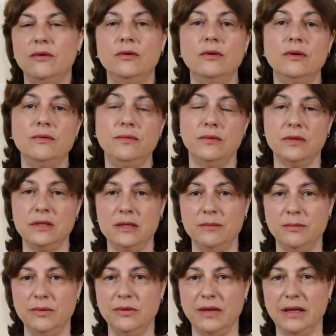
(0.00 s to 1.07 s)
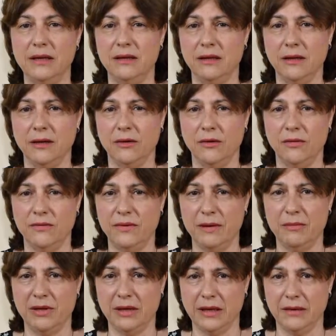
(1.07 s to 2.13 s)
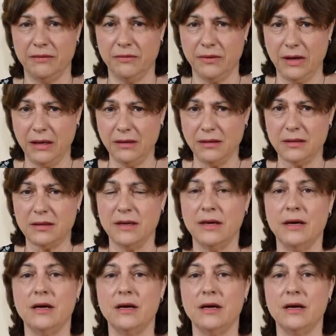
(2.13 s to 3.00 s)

or for simple gathering of family and friends.